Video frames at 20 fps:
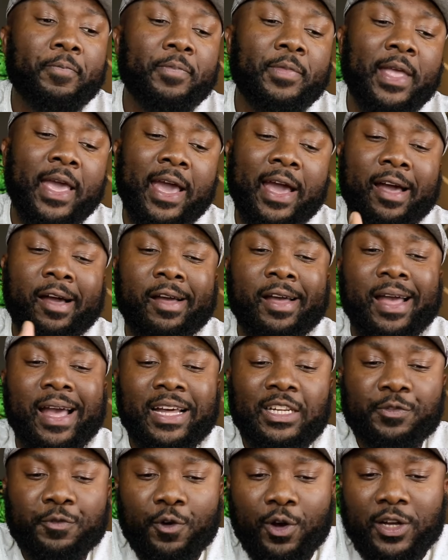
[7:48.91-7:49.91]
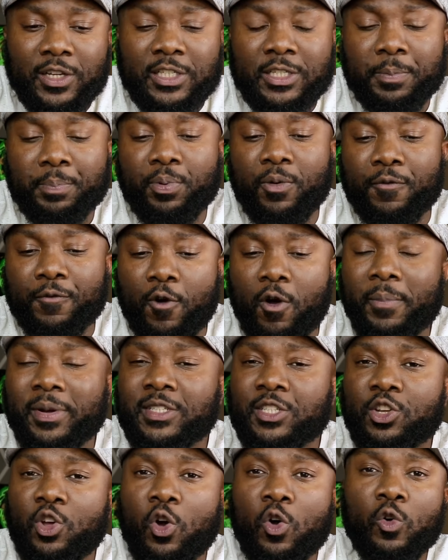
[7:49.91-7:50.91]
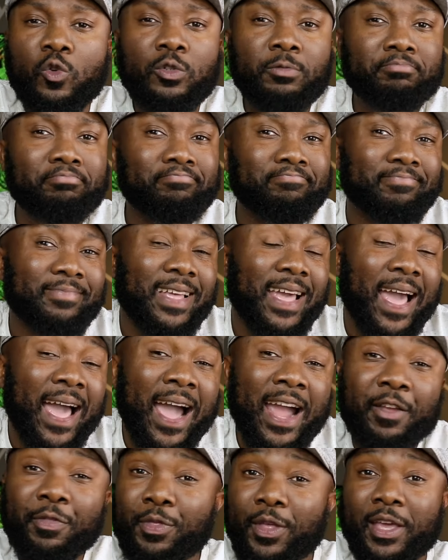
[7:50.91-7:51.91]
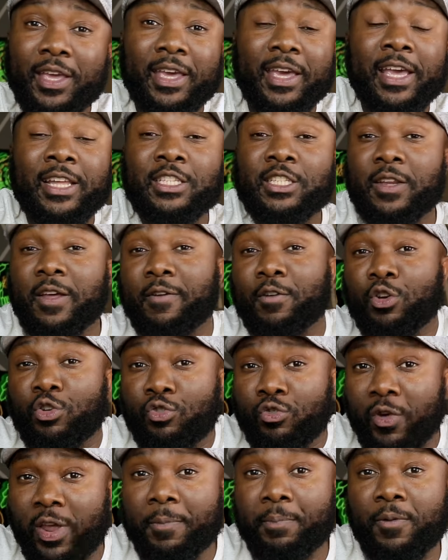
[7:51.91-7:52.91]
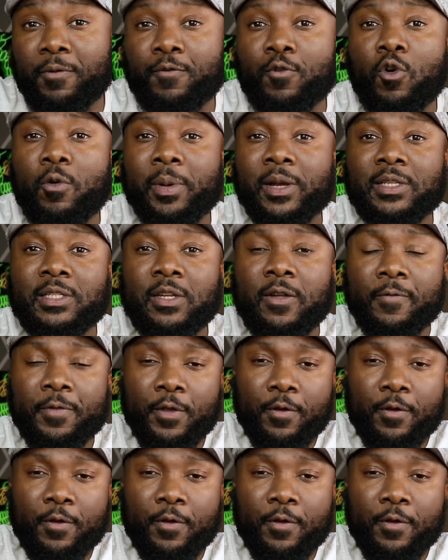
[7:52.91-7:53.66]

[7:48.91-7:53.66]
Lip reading: Now, as far as performance goes, I think it's great performance